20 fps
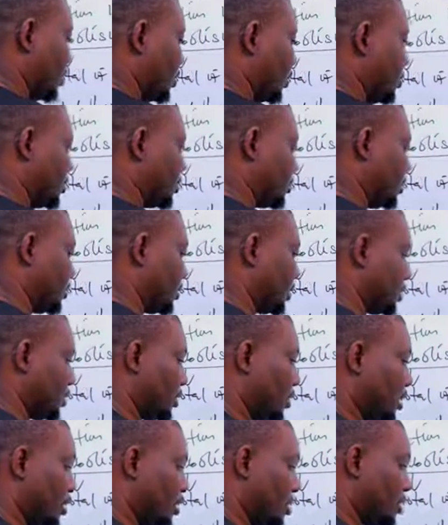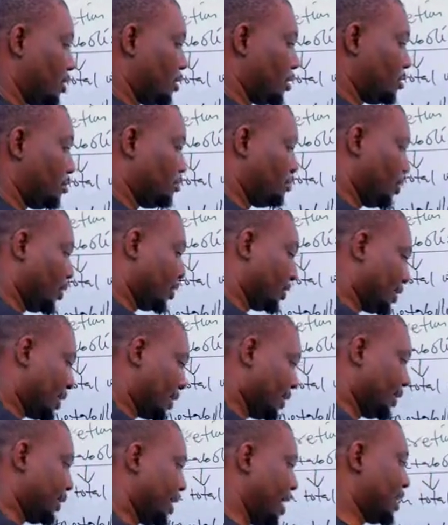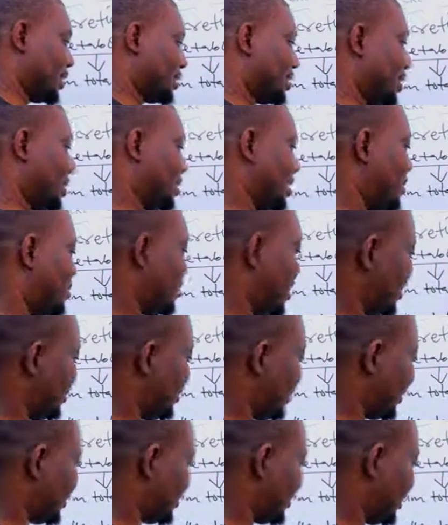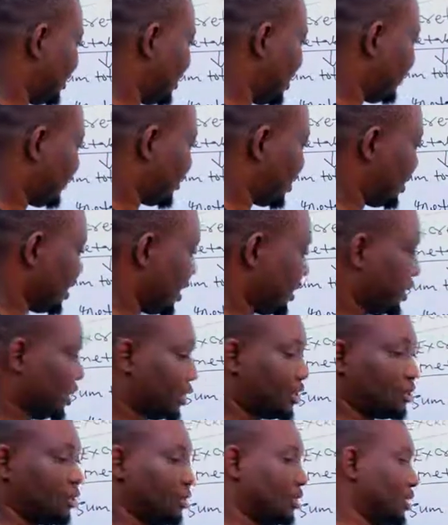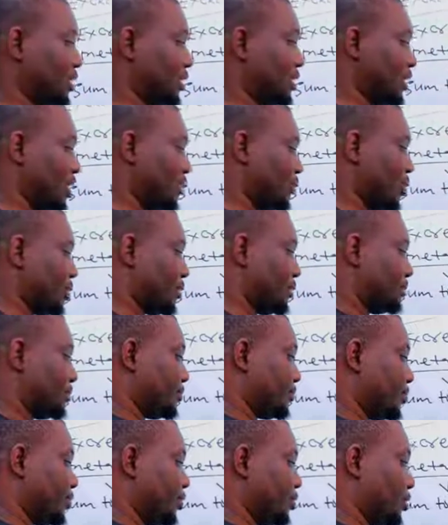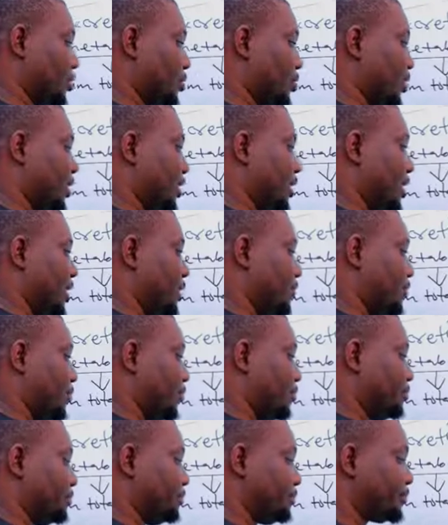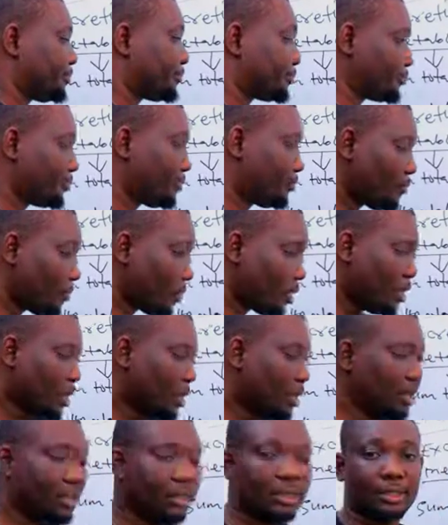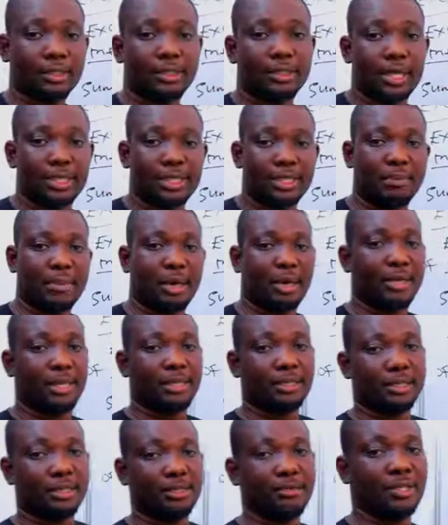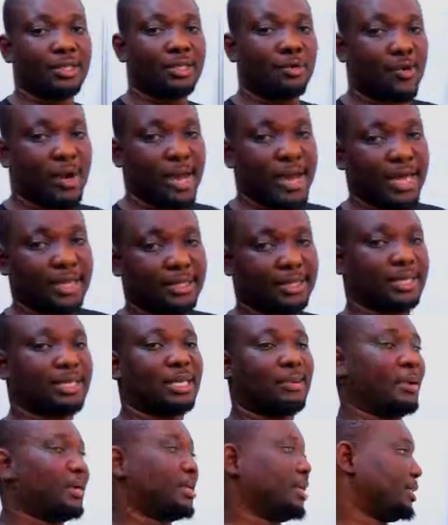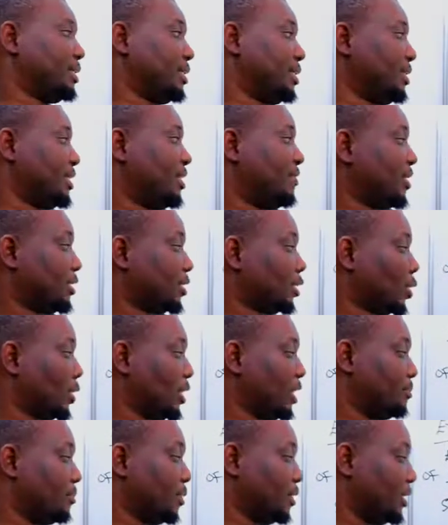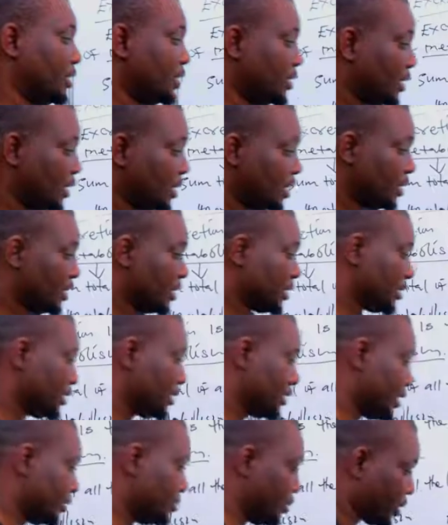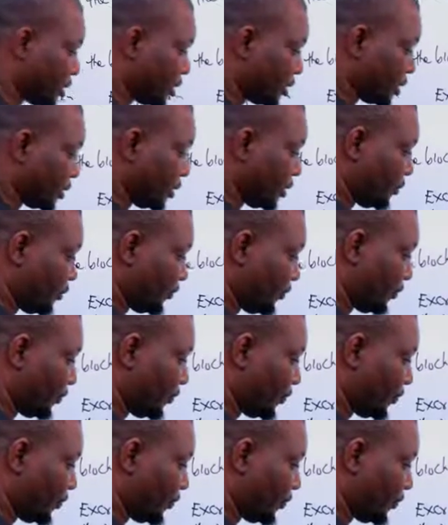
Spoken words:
glucose. But excess amino acid after digestion is never stored in any form. That is amino acid. The reason why excess amino acid is never stored in the body is because of